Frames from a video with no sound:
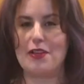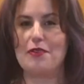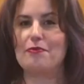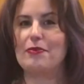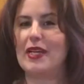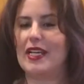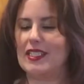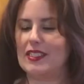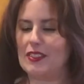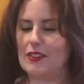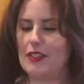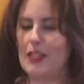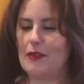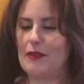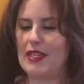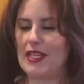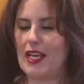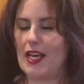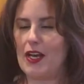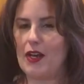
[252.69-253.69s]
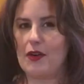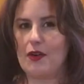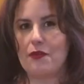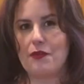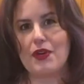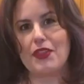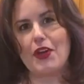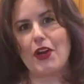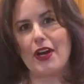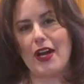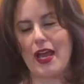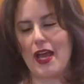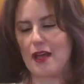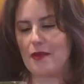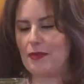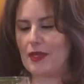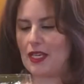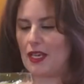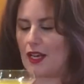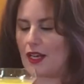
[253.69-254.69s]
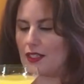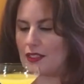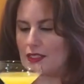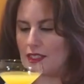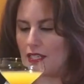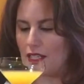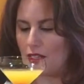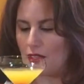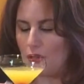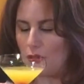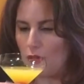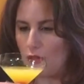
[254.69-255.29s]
But so here we go with our Abbey Cocktail.